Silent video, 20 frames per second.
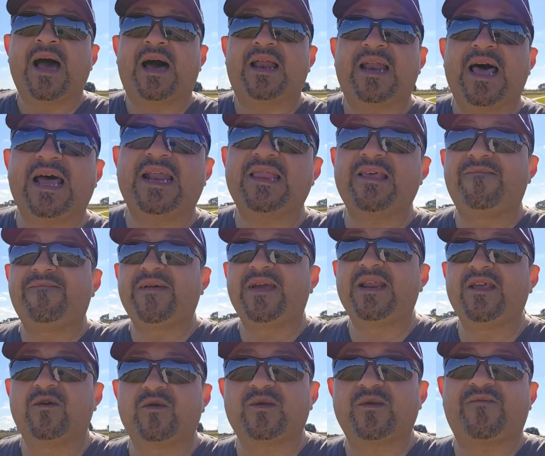A lot of their
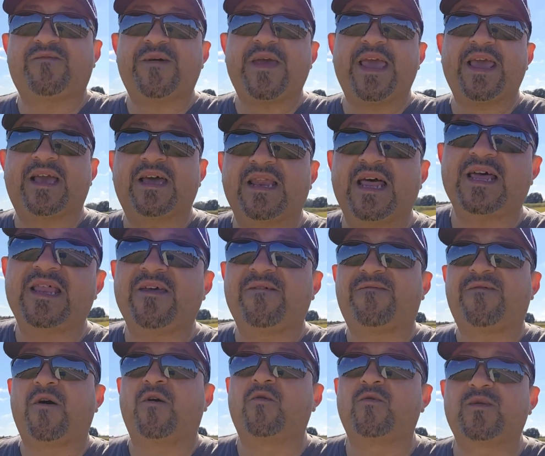videos are fake, a lot of their
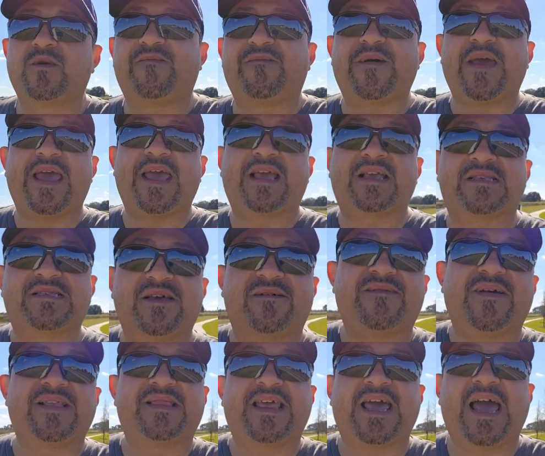photos are fake and
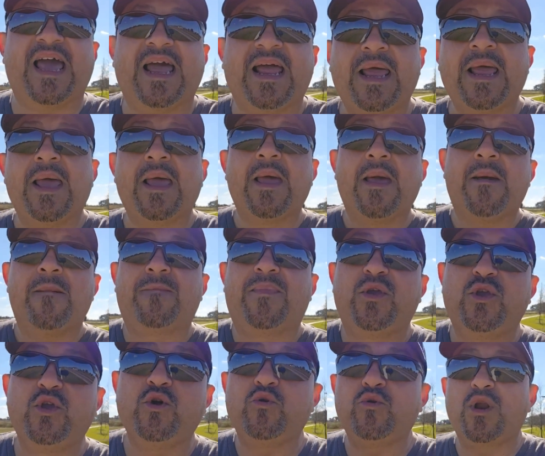stuff like that.
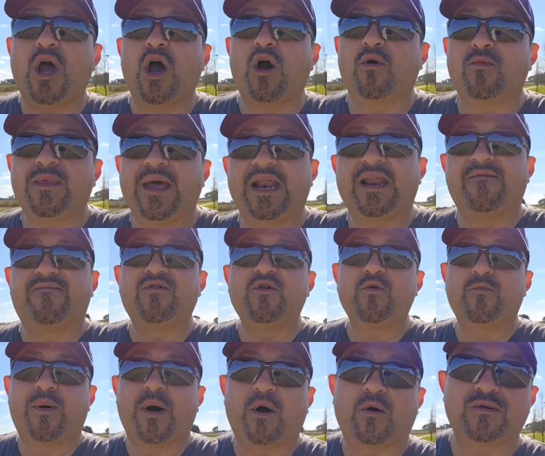But you know that if
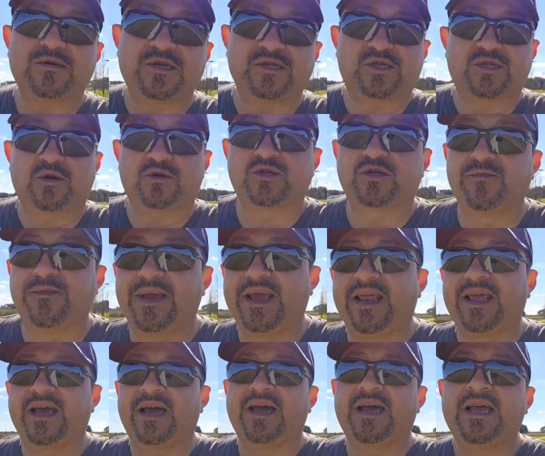you post on social
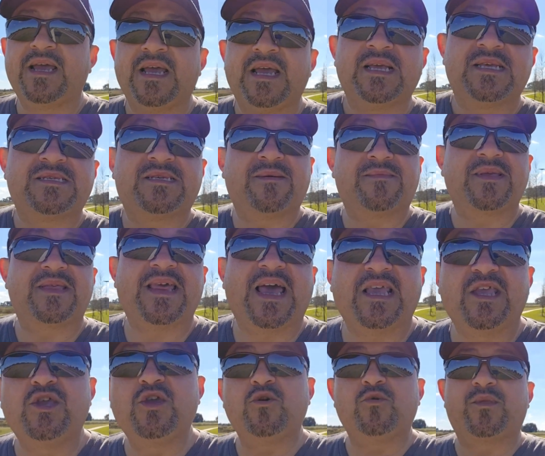media something
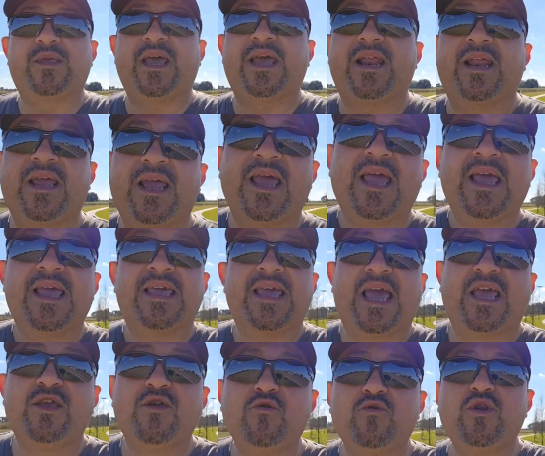that you did,
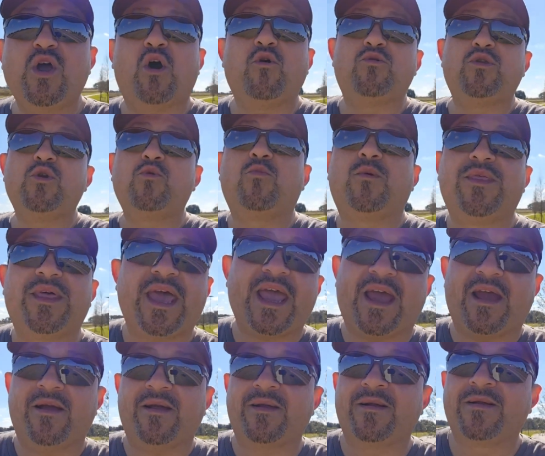yeah, you know you were
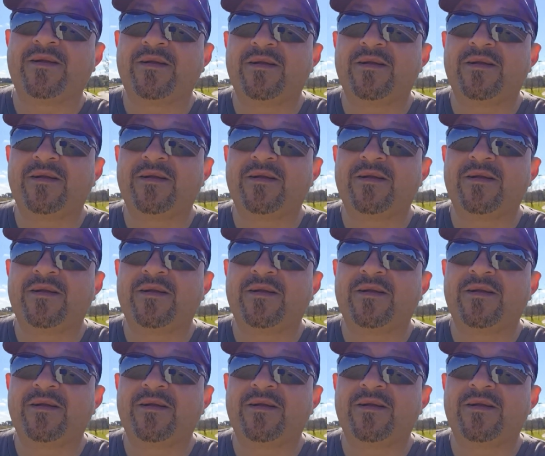there.